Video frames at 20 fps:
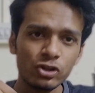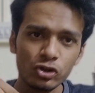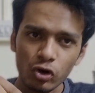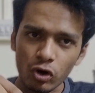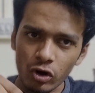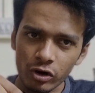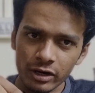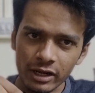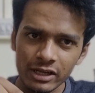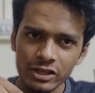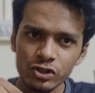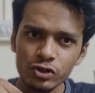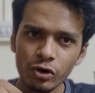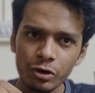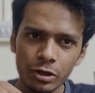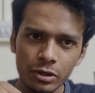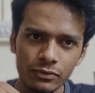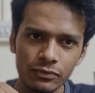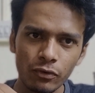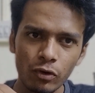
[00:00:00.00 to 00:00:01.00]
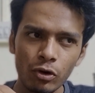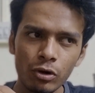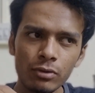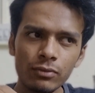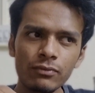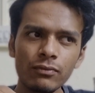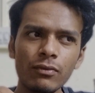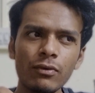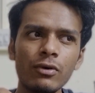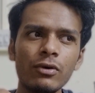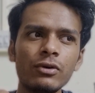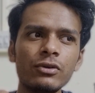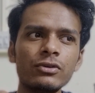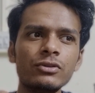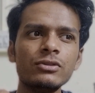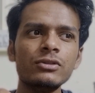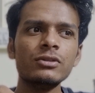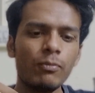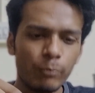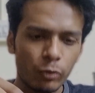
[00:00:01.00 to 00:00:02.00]
thought I joined for
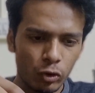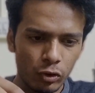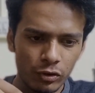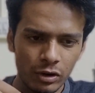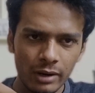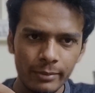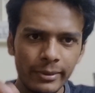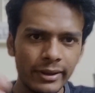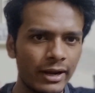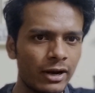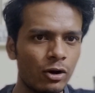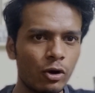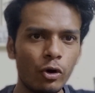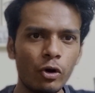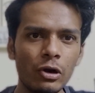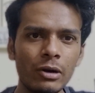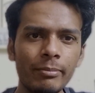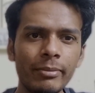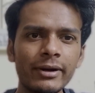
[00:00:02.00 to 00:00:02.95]
was programming and all,